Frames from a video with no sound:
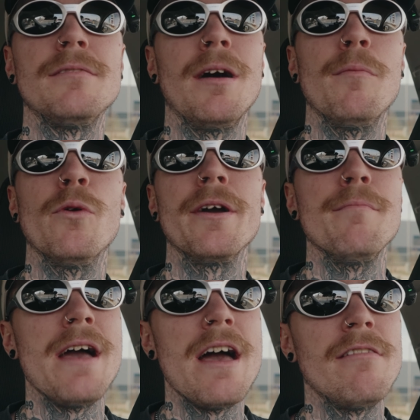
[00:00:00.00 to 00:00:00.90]
My boy
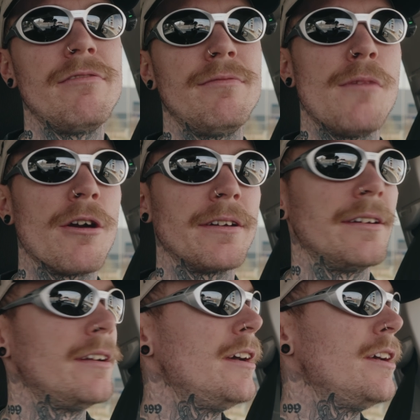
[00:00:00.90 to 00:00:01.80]
Mev
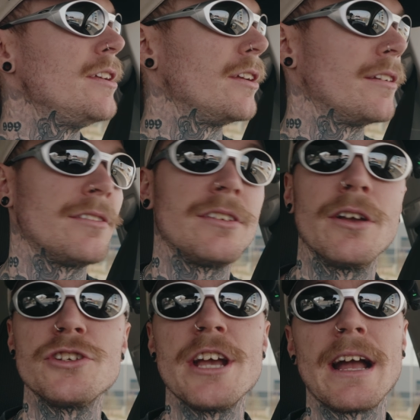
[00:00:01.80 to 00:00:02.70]
Martin, you can
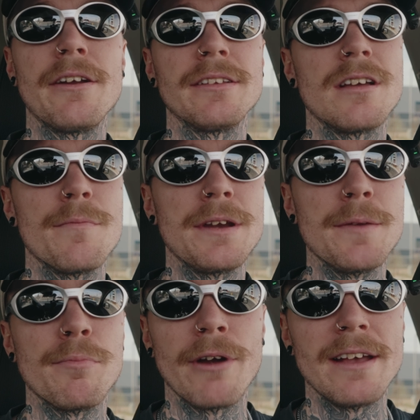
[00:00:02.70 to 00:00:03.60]
go check out his
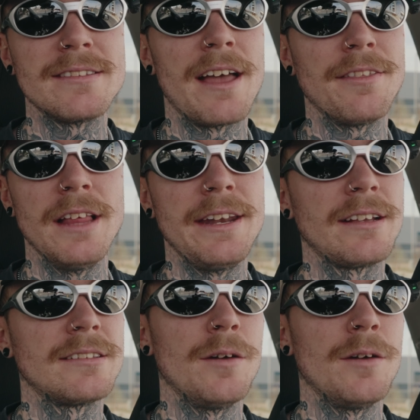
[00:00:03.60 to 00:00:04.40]
company Pressed Athletics.